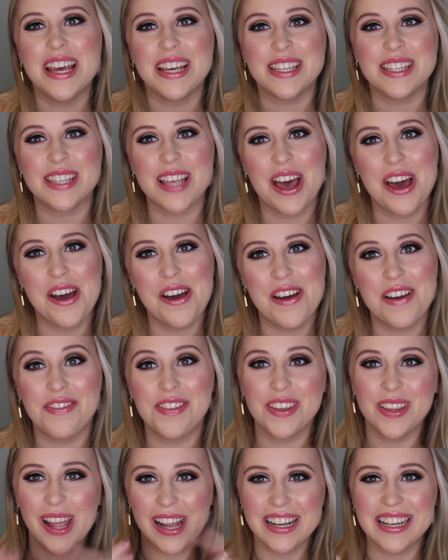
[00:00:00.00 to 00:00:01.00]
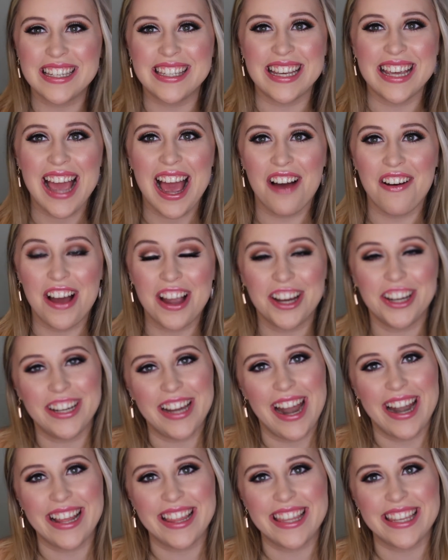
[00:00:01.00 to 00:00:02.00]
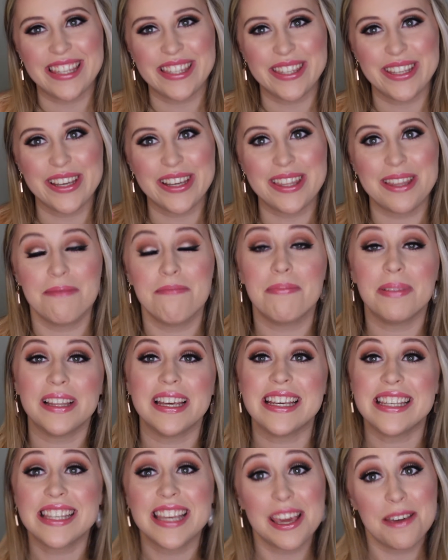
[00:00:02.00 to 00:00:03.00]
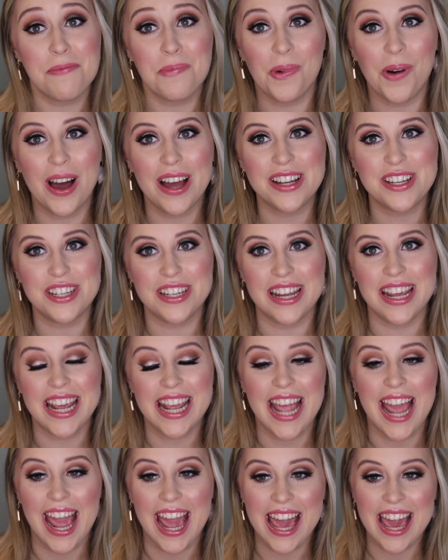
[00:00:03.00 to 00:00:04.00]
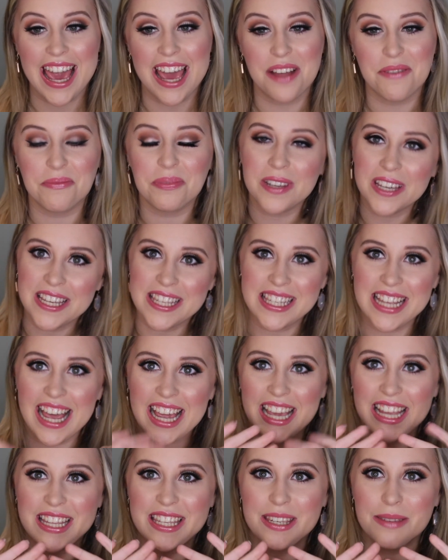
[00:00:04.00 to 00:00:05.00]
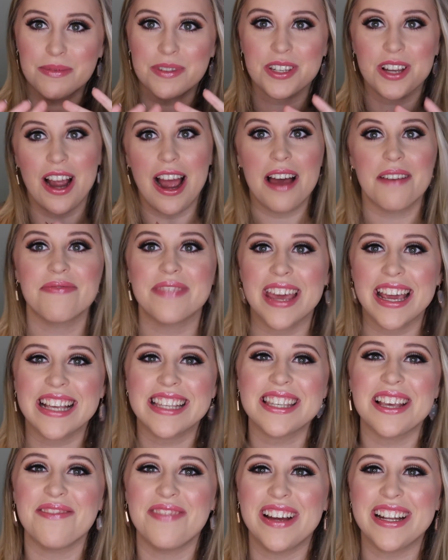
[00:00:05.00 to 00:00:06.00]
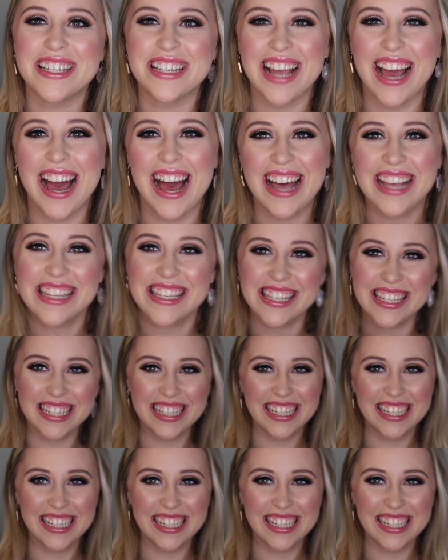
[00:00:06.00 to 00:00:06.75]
So if you'd like to see how I created this look, then please keep watching and please like and subscribe. Thanks so much, guys.